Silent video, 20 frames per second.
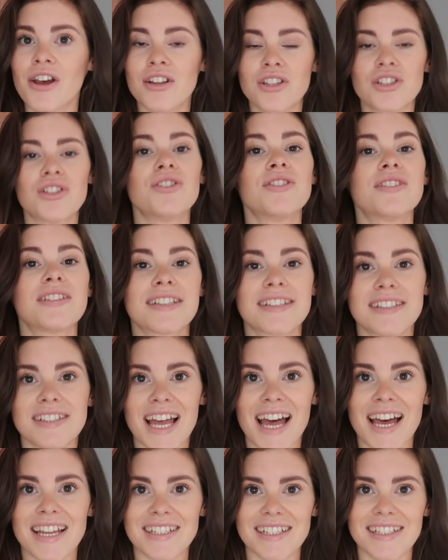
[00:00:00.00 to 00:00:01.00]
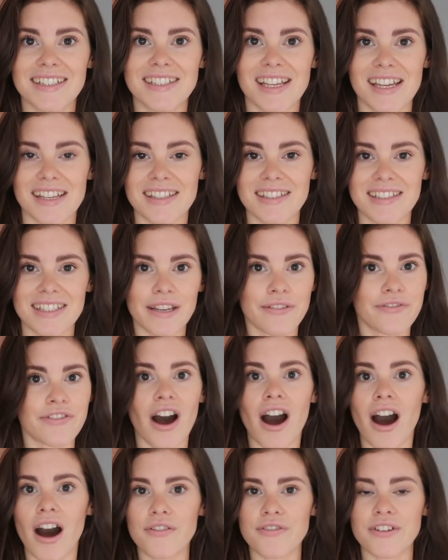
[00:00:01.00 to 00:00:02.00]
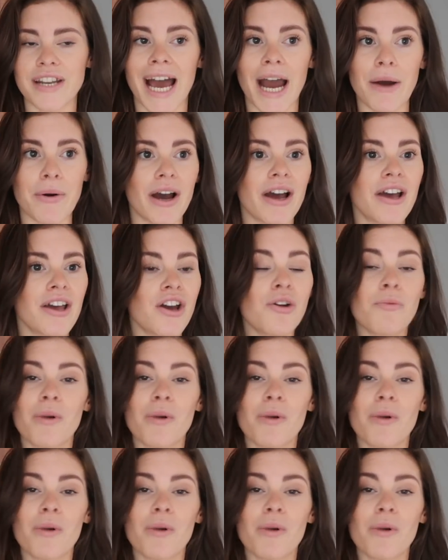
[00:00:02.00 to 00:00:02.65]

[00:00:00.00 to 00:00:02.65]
Choose to stand instead of sit for half an hour.